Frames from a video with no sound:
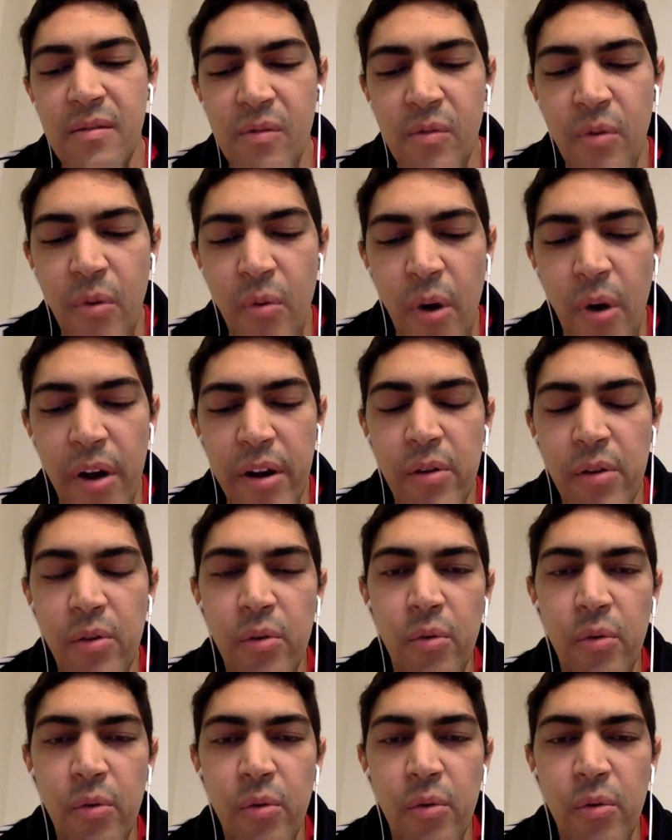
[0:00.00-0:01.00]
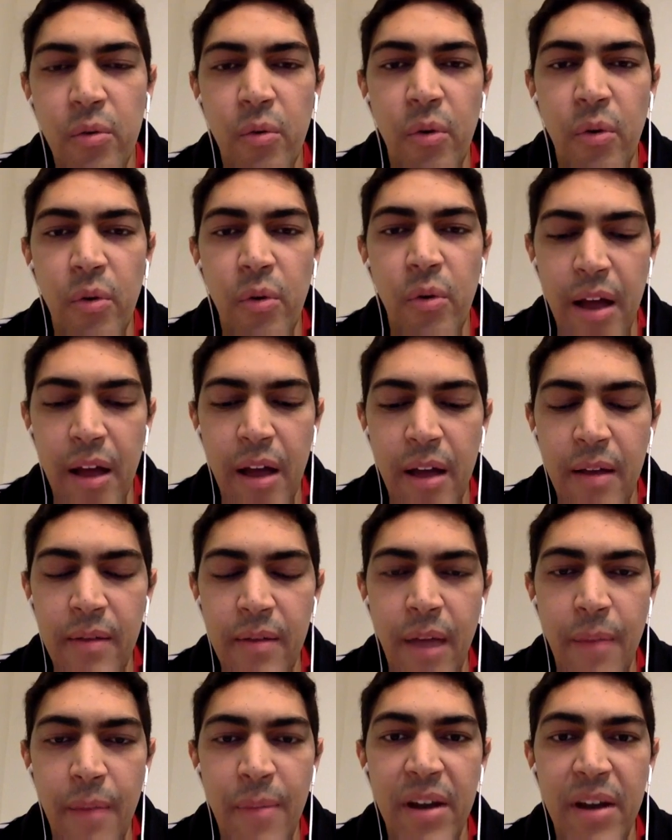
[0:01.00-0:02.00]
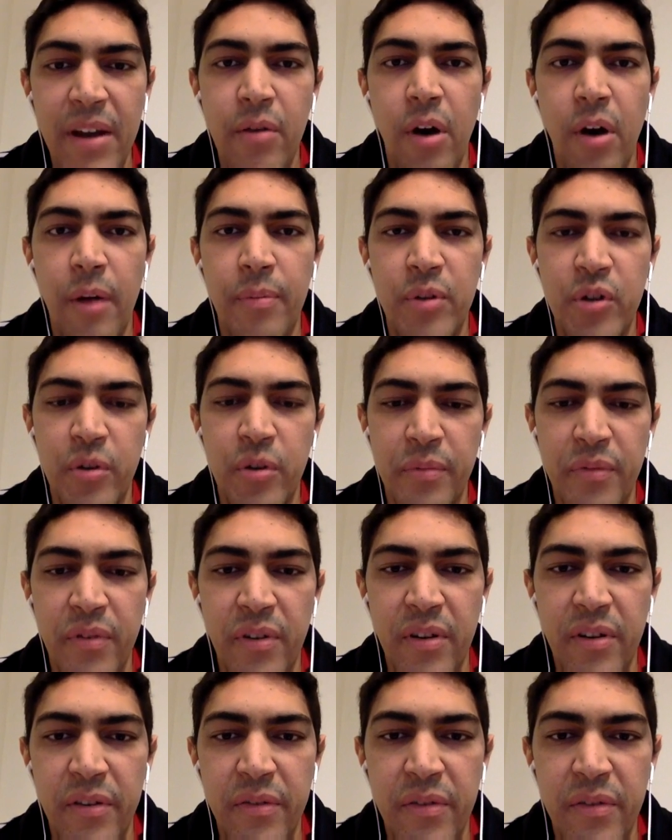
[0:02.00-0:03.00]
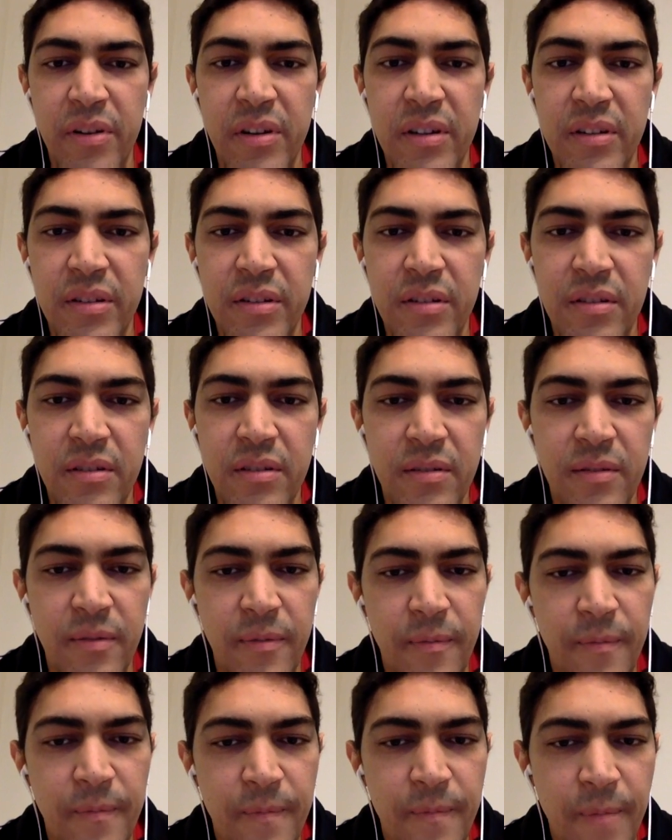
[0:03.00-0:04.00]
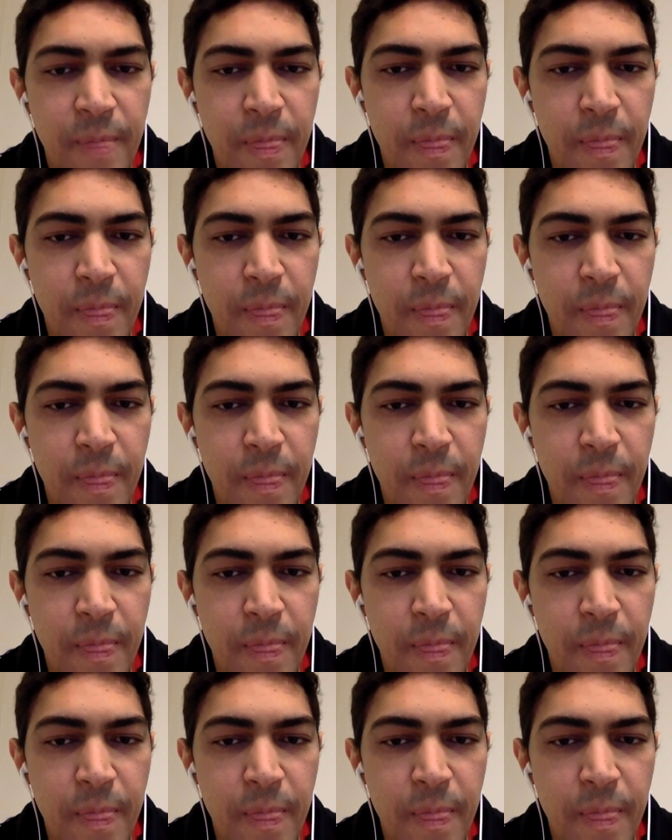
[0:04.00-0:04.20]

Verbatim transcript: Waterloo a, a, a better option for, for us. Cool, cool,